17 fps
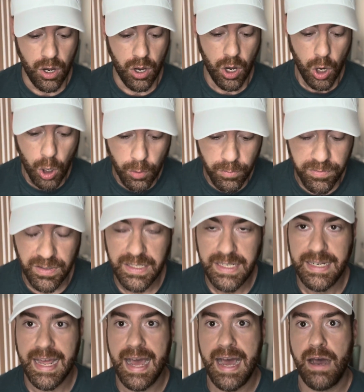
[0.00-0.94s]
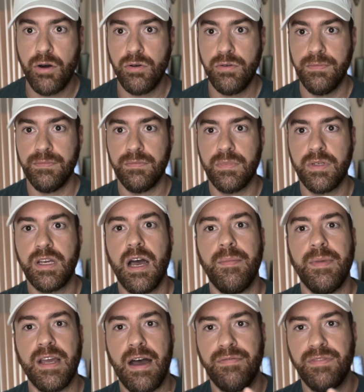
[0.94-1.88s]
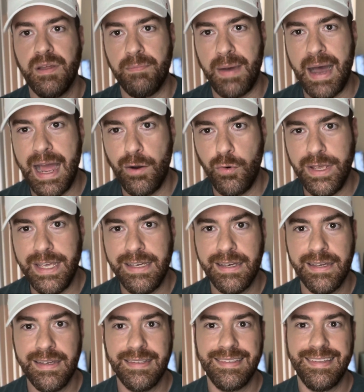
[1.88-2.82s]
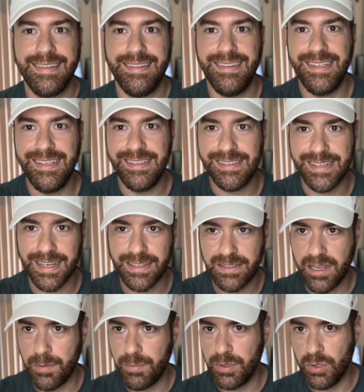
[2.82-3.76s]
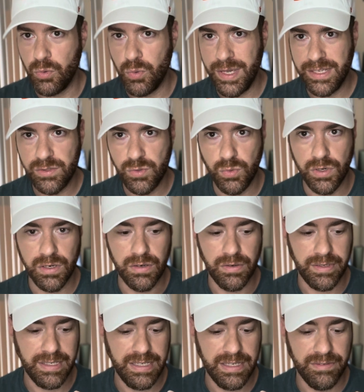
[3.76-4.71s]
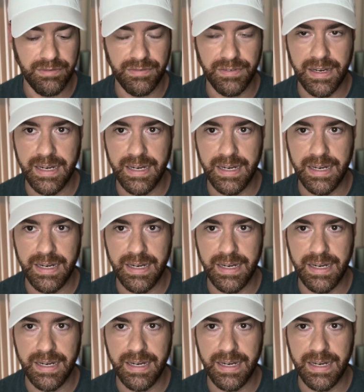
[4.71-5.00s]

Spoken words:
Hopefully now, coming off the bye week, these next couple of weeks will give